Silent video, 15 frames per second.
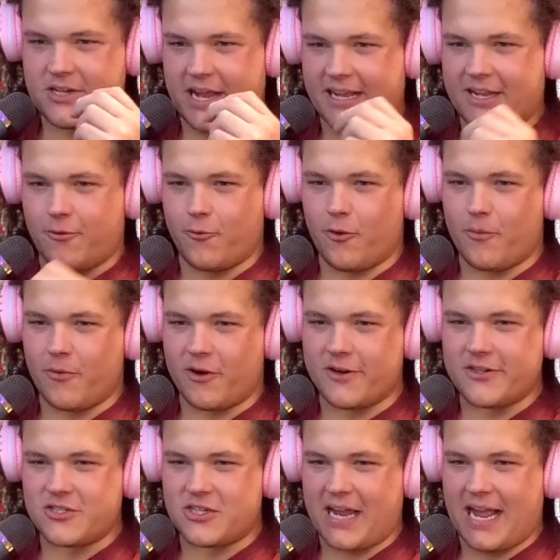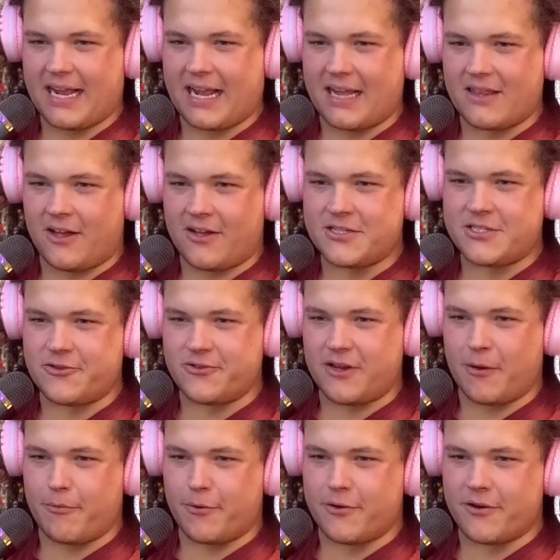Jack at Walmart. Jack, I lost your
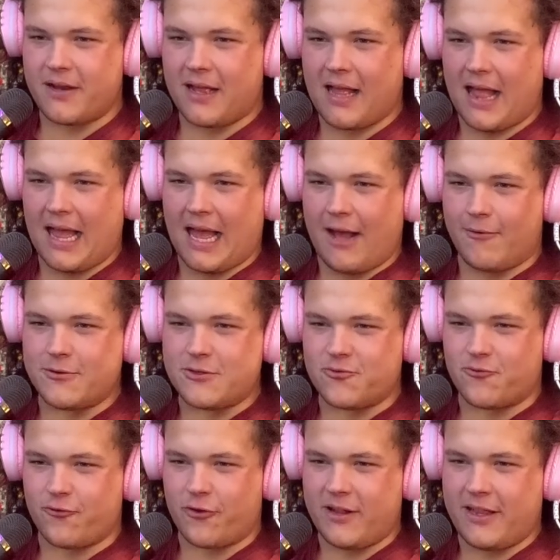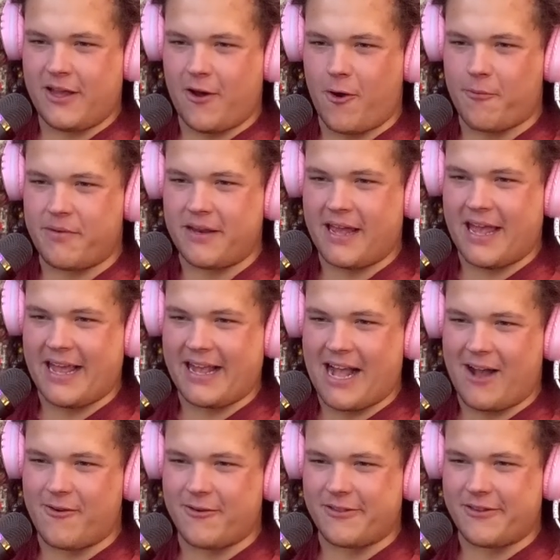number. I was really hoping to hang
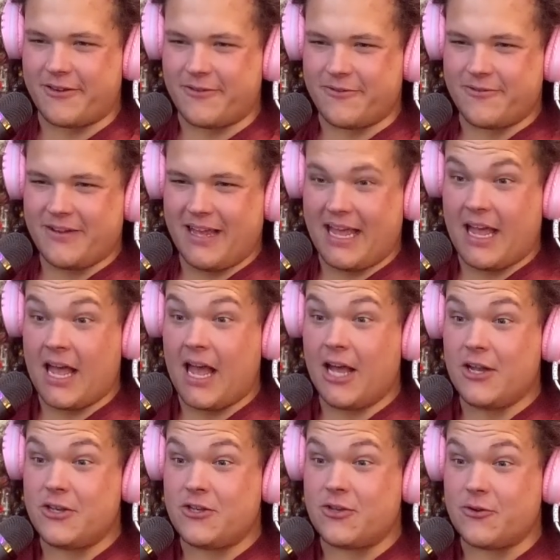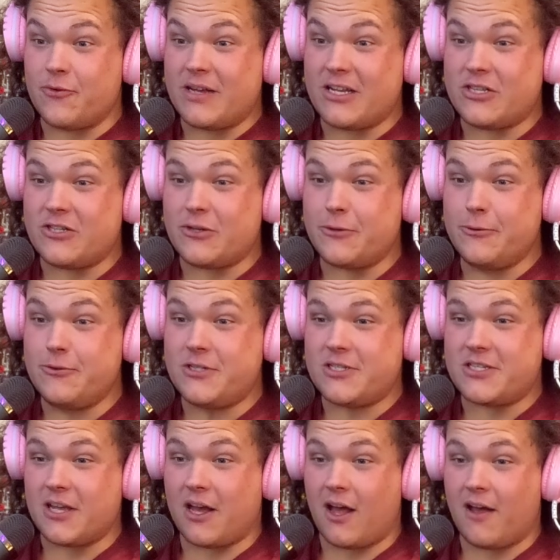out with you doing dude
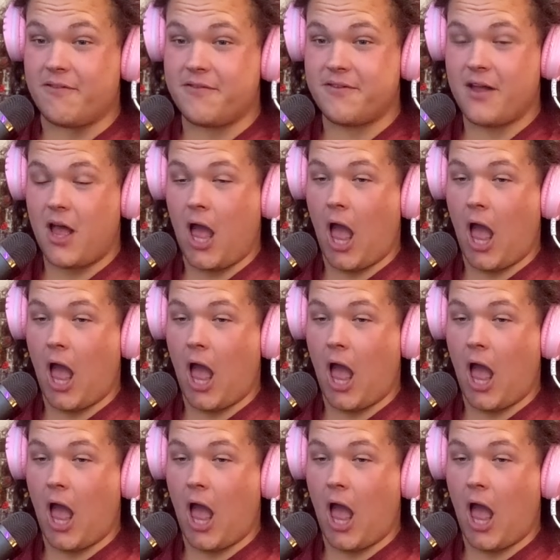stuff.